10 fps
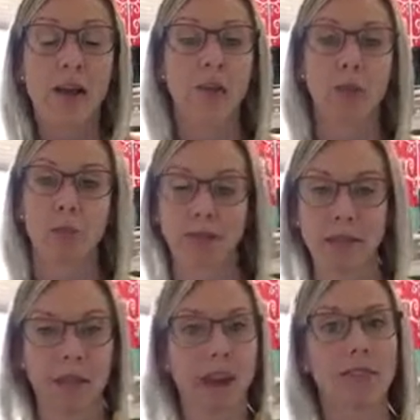which
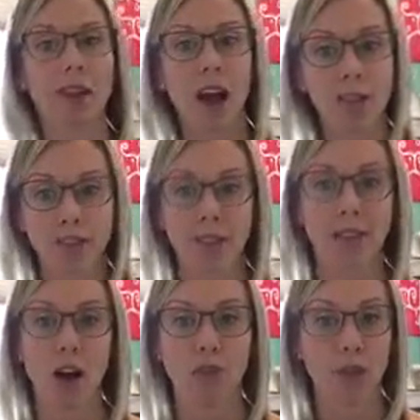basically kind of covers
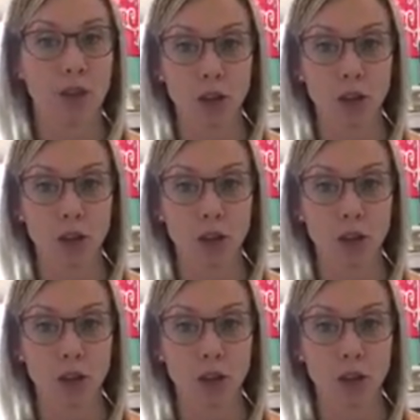itself for the